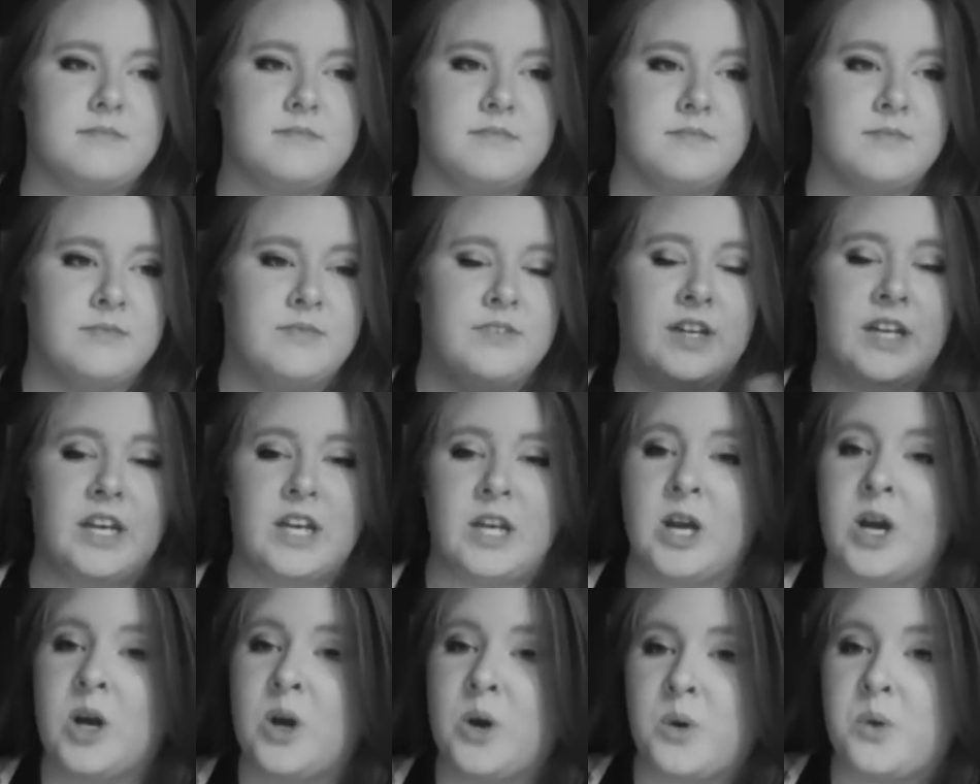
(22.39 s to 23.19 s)

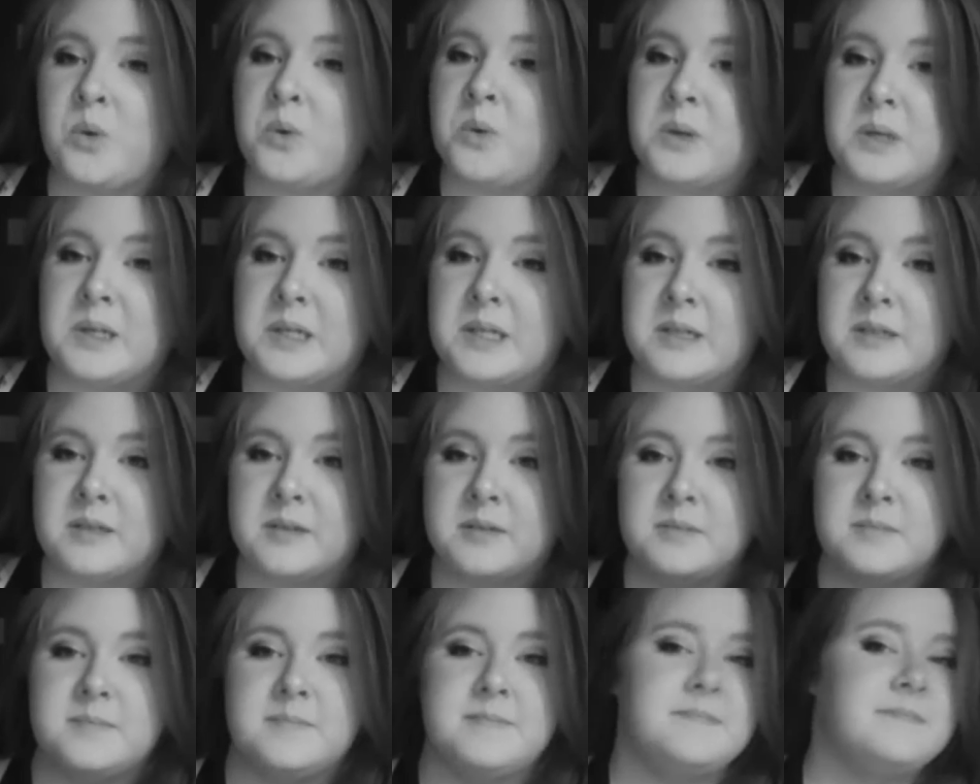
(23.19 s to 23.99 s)
video,
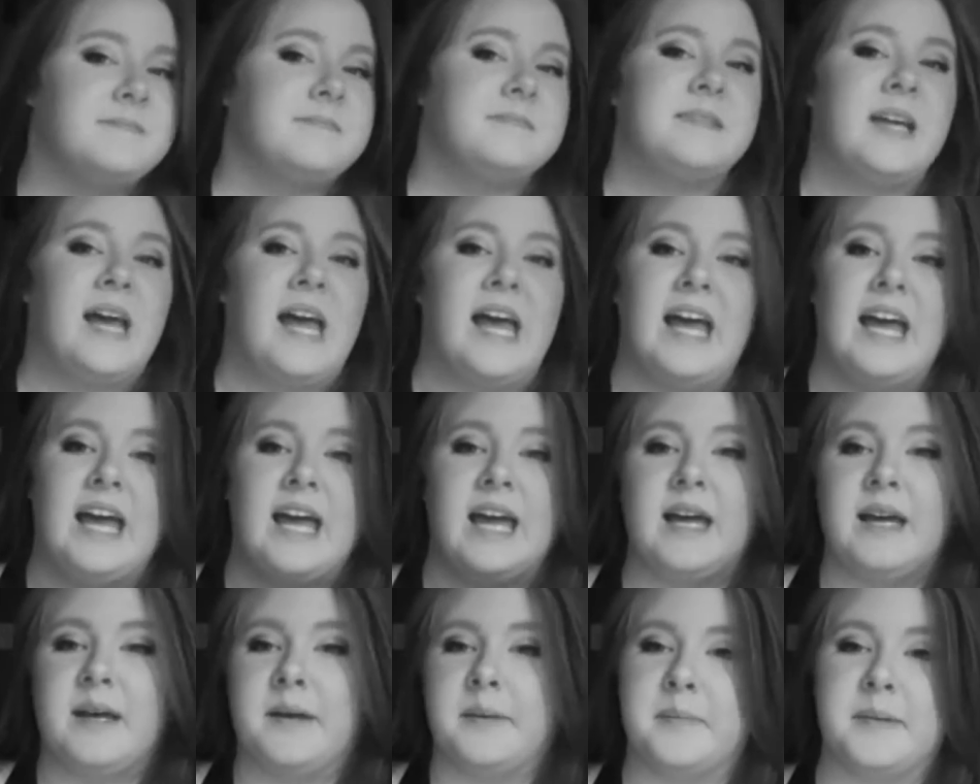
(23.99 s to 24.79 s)

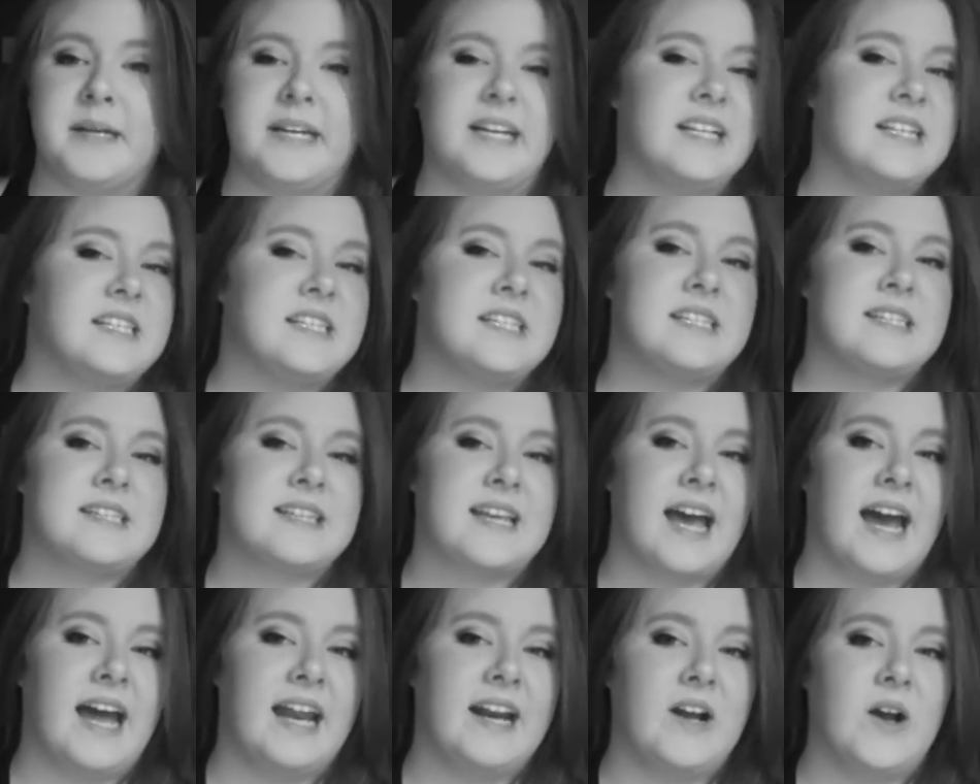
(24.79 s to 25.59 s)
but it's
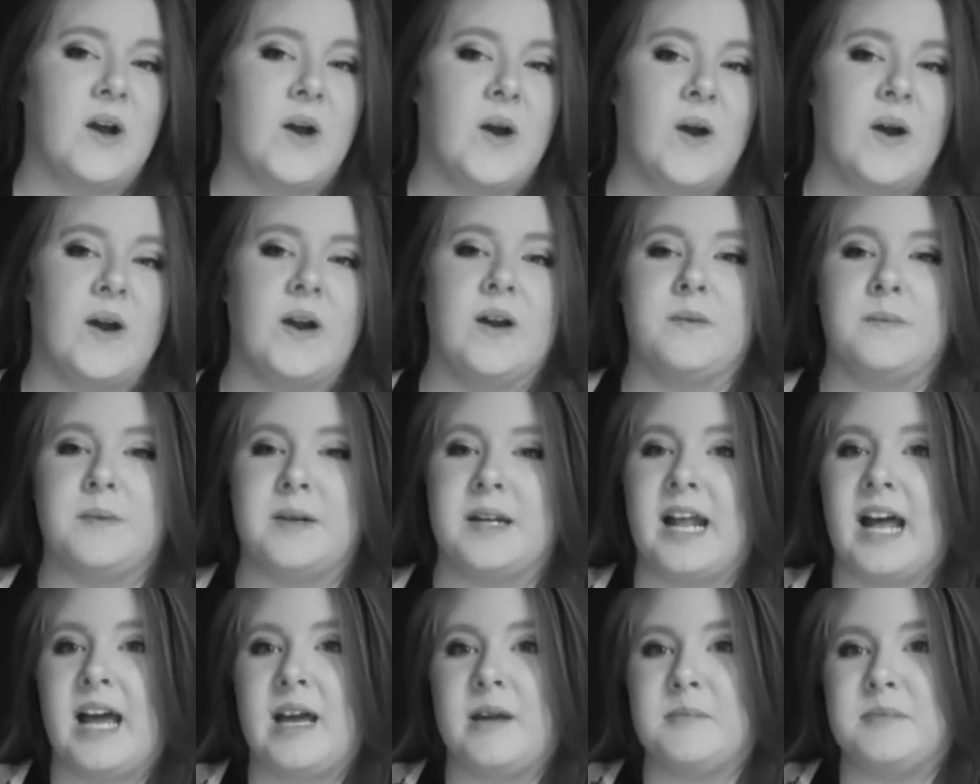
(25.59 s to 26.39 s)
kind of hard
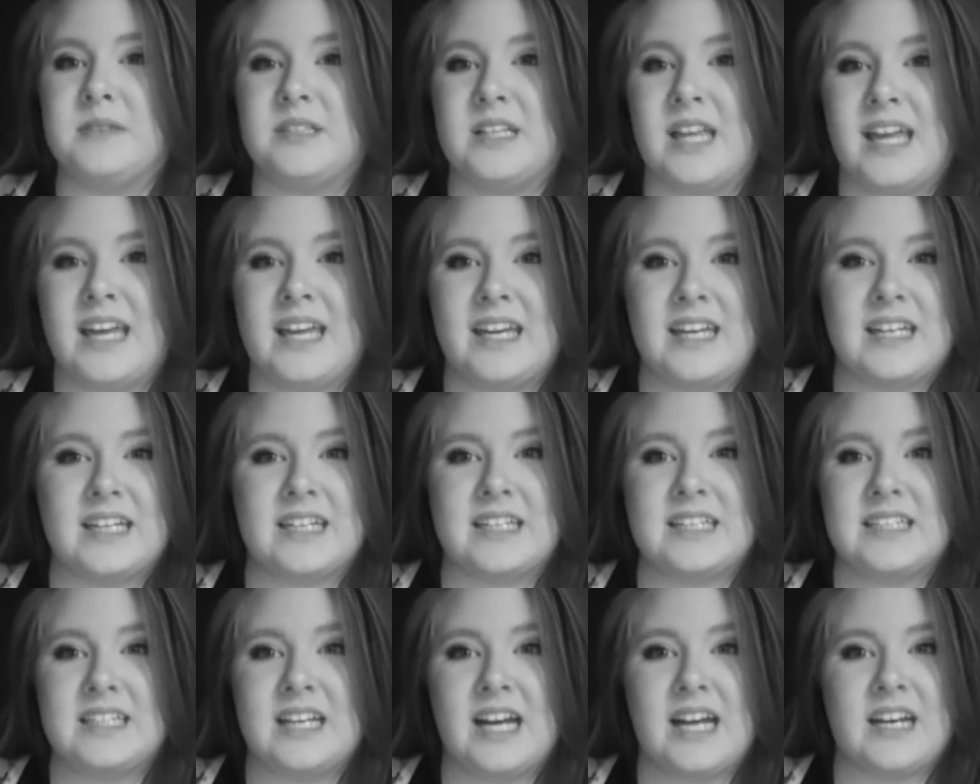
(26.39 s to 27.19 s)
when I'm
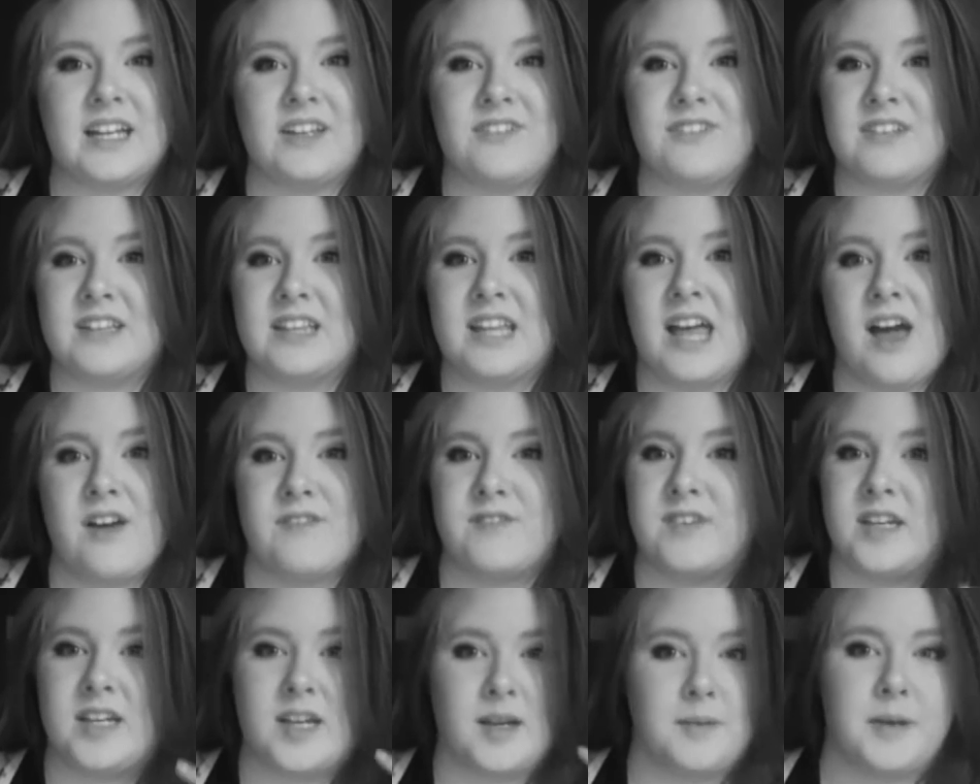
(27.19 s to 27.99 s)
like not even
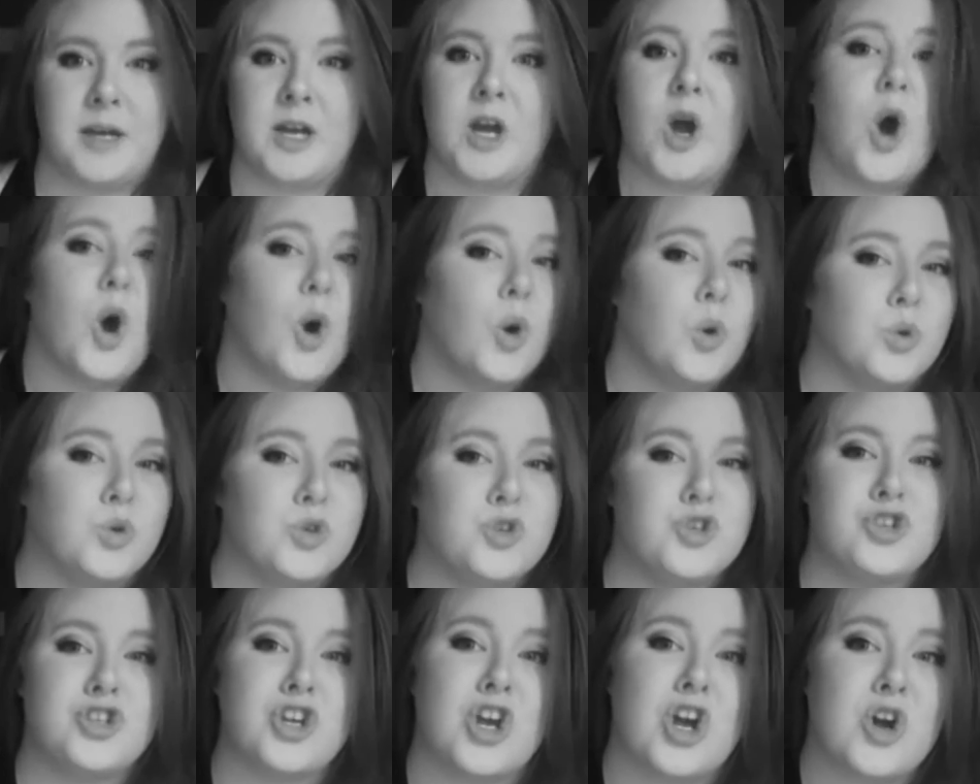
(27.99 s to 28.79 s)
laughing at my
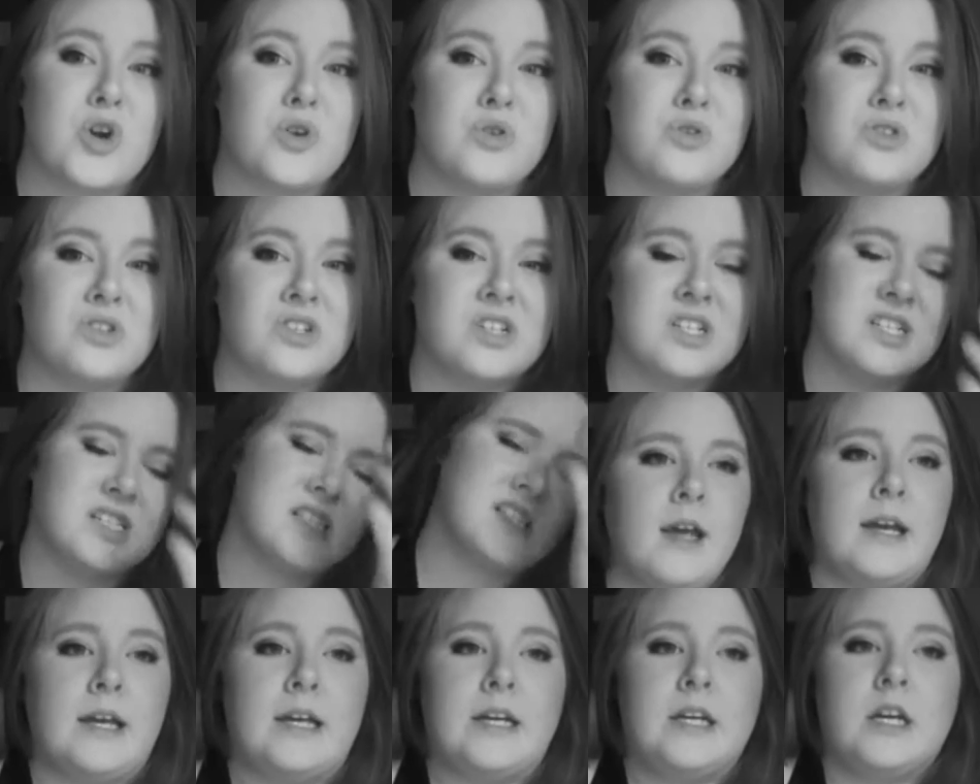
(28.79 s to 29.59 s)
own jokes.